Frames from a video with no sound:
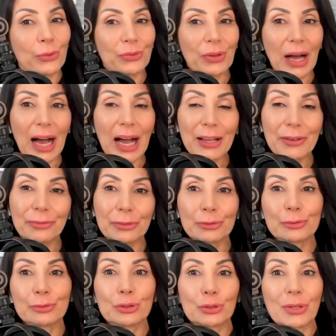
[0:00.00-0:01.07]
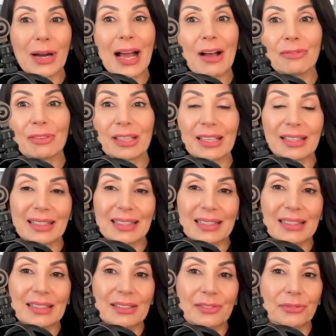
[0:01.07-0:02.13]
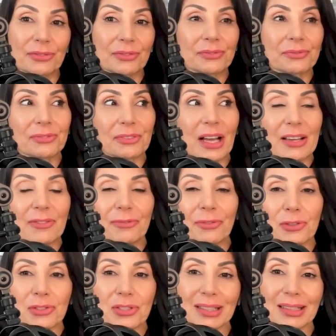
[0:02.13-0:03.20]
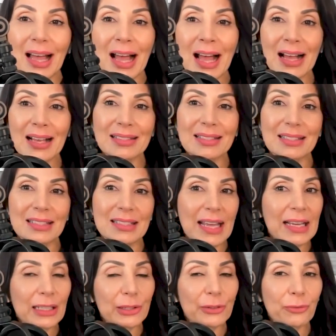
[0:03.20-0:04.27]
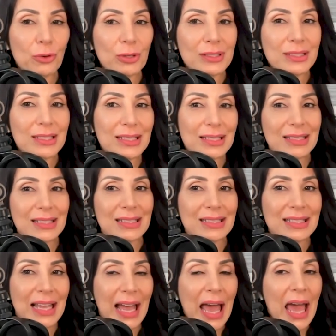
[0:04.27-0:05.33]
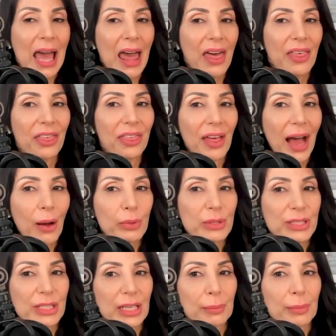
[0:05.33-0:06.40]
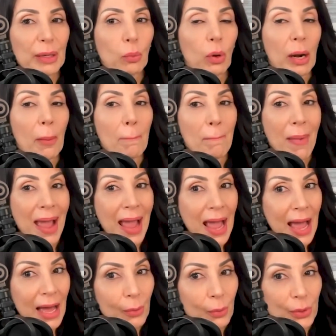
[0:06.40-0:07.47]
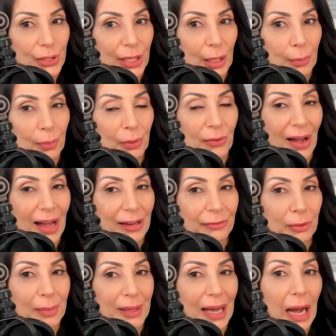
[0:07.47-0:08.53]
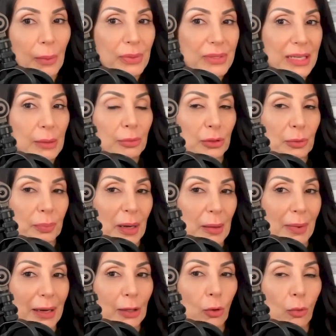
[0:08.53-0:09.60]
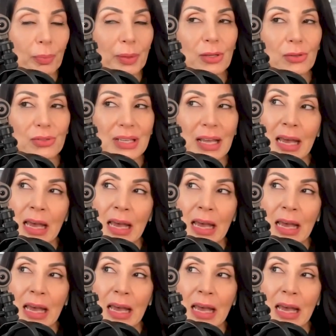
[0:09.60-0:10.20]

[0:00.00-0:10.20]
highfalutin traveling and flying first class and staying at the Four Seasons, that was going to be what a man was going to provide for me. I was able to pay my own bills.